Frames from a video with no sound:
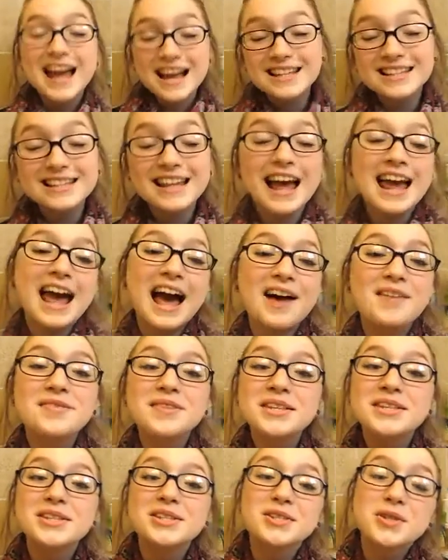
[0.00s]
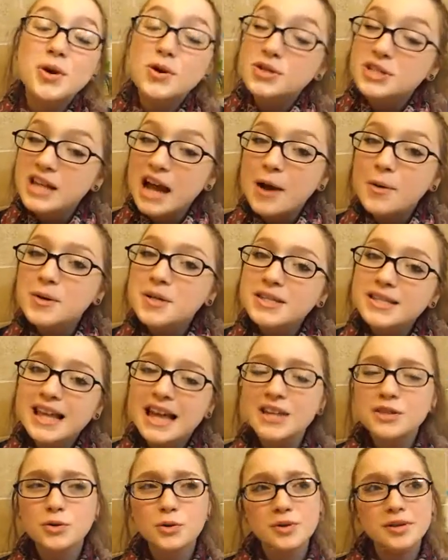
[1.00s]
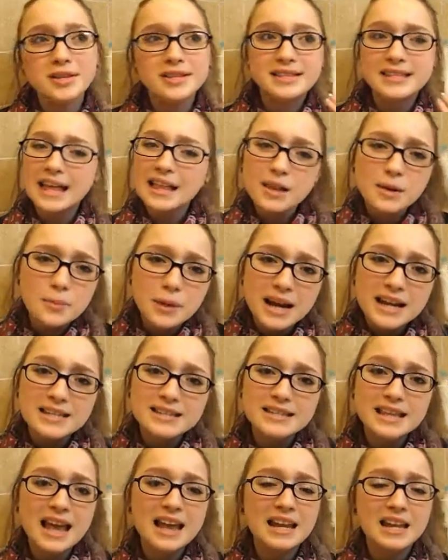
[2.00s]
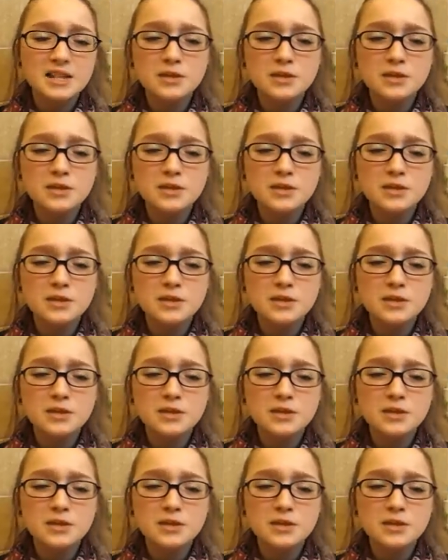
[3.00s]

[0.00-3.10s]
Next, I have the Snow Shower scent or the Celebrate scent.